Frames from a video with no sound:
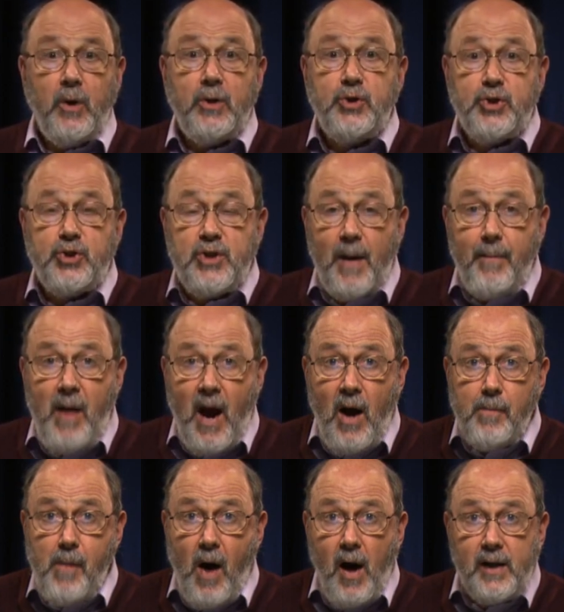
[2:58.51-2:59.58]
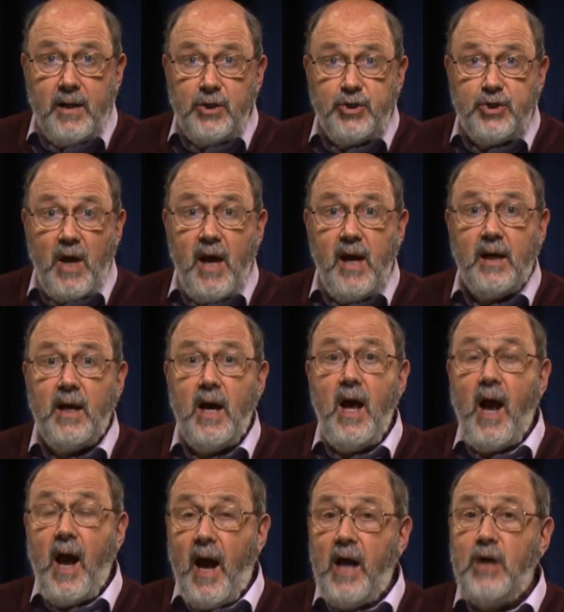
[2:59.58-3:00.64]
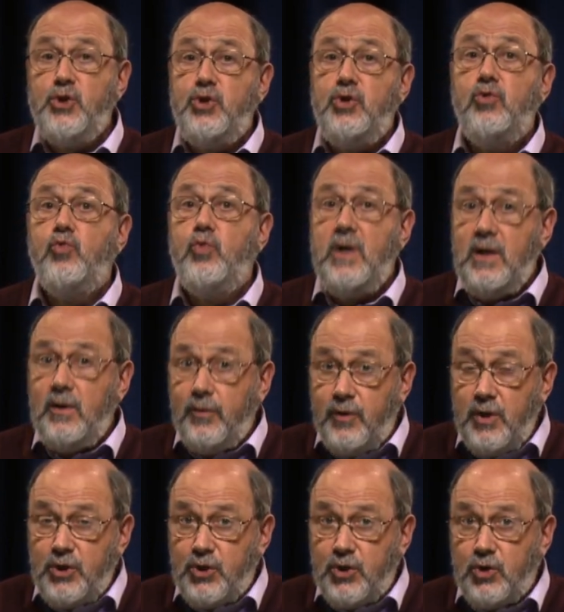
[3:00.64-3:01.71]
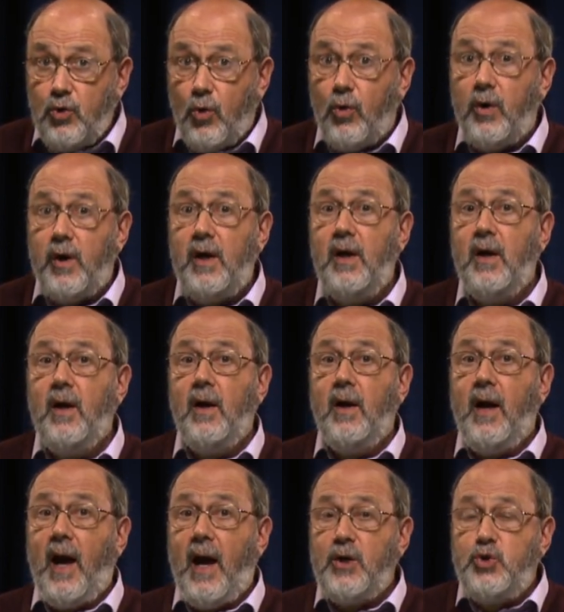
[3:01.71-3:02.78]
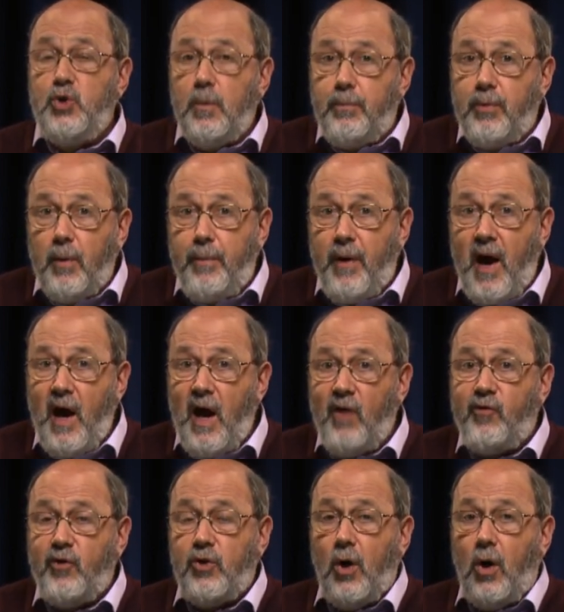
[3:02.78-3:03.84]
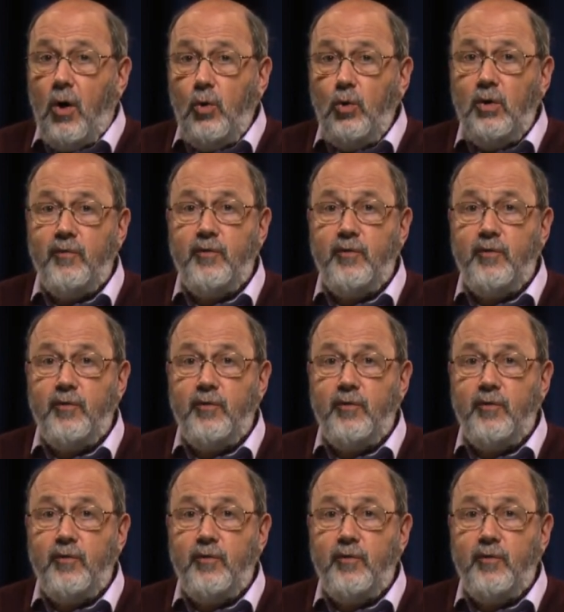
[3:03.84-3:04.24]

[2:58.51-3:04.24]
And somehow Mark is saying, as you read this story, as you prepare for the whole